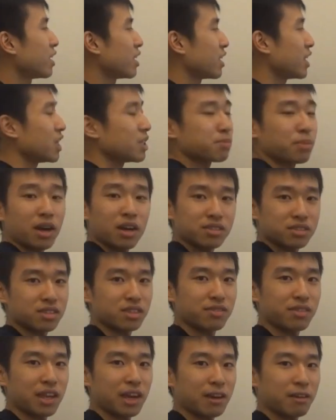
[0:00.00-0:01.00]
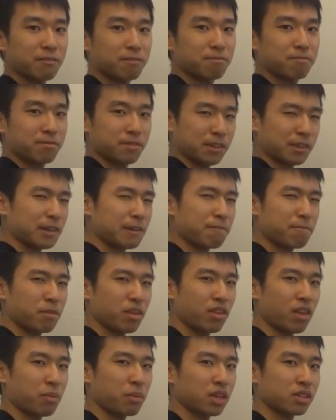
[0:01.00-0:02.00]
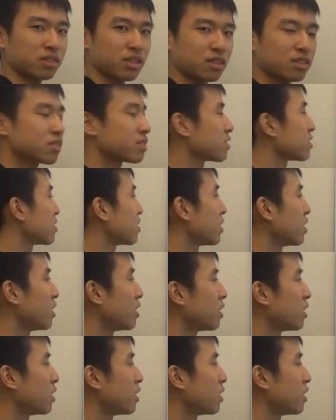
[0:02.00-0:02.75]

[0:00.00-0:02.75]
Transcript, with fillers: he's positive now. Okay, that makes sense.